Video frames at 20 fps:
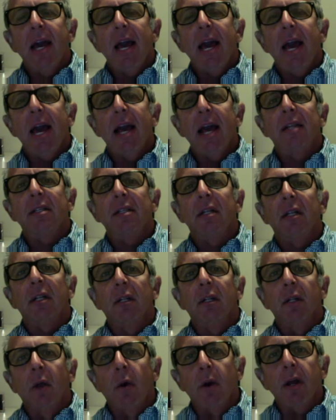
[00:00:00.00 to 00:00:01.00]
As a
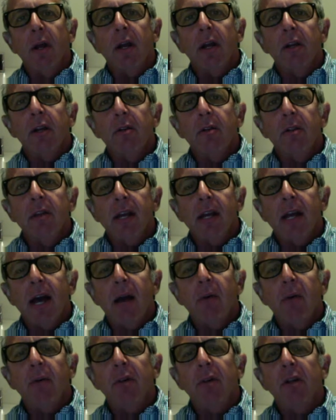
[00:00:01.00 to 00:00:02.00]
lawyer, you'd think
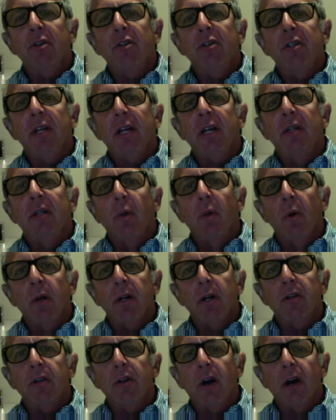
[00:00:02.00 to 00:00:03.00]
I would understand
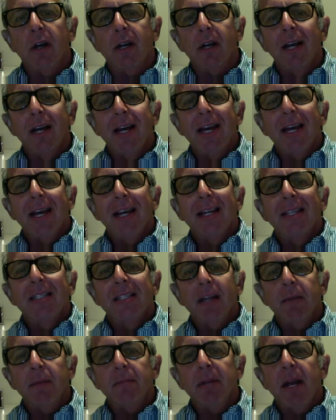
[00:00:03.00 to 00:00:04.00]
lawyer talk.
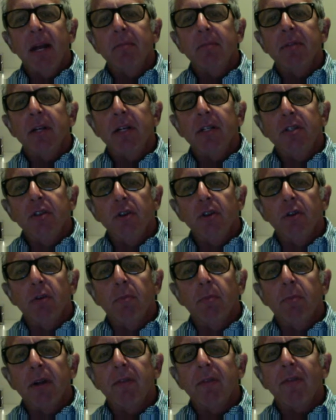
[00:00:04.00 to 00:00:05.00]
Sometimes I do,
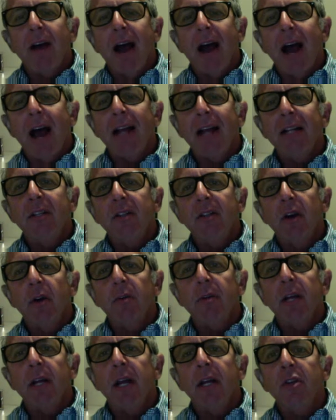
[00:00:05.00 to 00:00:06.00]
but if I
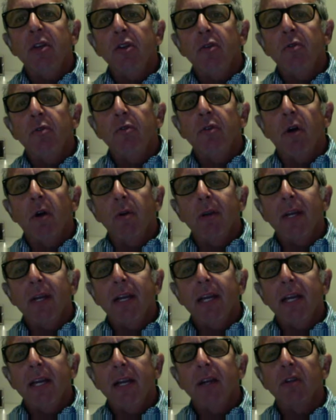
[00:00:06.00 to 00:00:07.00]
don't and you don't,
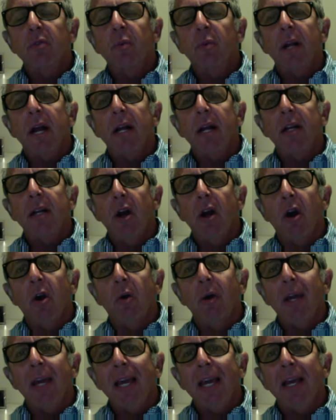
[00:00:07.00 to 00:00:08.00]
here's what I
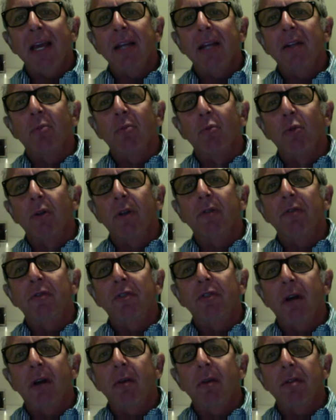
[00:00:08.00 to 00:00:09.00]
know and the rule of
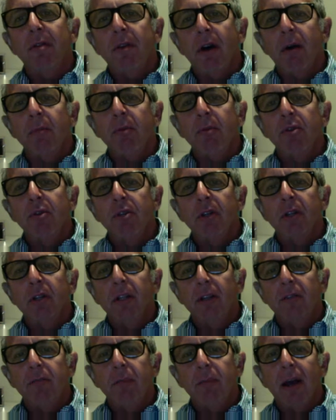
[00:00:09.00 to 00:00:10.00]
thumb you should
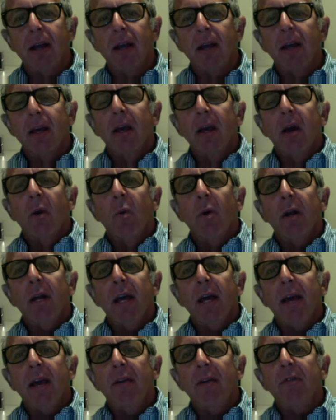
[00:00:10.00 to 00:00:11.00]
live by.
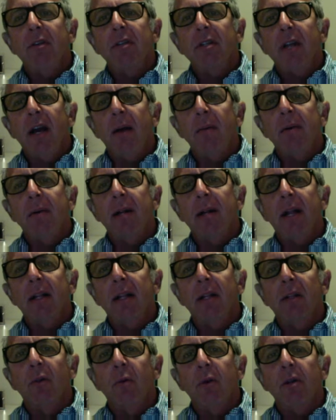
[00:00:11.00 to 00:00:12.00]
Whatever's coming out of
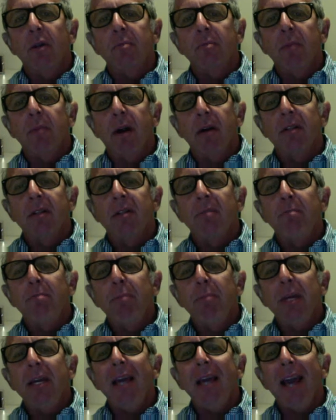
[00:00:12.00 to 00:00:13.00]
the lawyer's mouth is
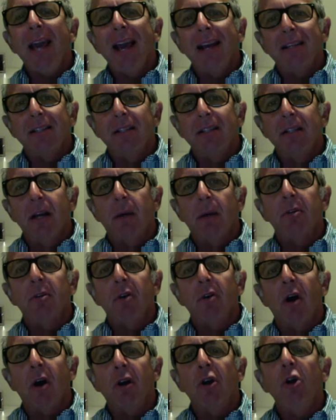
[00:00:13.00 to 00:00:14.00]
BS, double
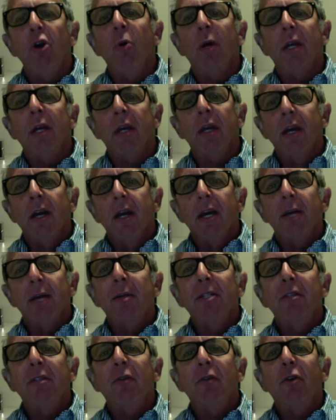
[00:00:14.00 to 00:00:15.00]
talk, hooey, a
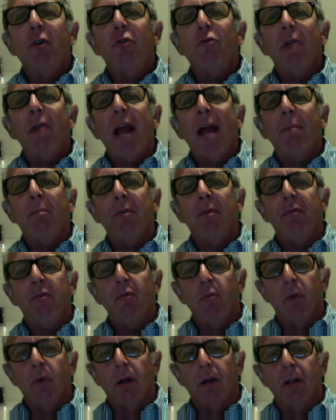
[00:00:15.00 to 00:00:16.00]
bunch of crap if
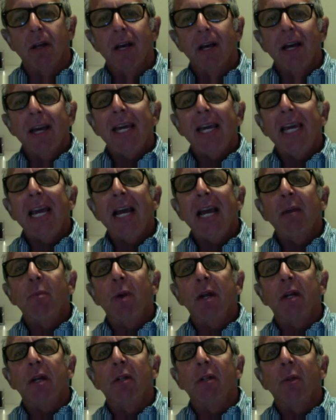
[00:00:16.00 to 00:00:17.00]
you will. And
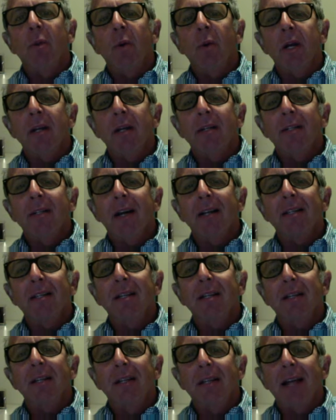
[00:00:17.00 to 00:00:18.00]
when a lawyer
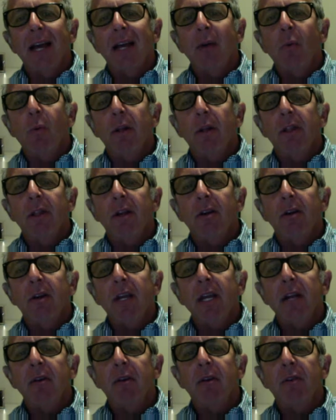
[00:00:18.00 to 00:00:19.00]
doesn't like what they're
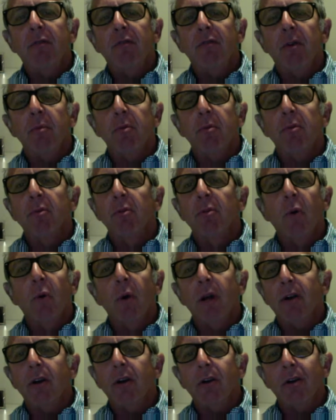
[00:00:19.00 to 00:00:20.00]
hearing from you,
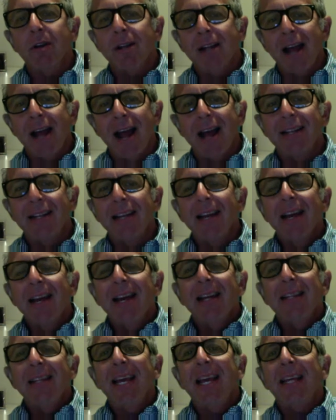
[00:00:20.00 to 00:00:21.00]
lawyer or not,
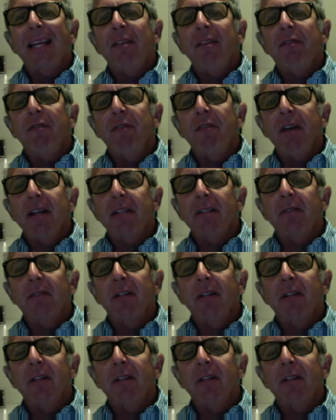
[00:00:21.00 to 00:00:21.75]
they get defensive.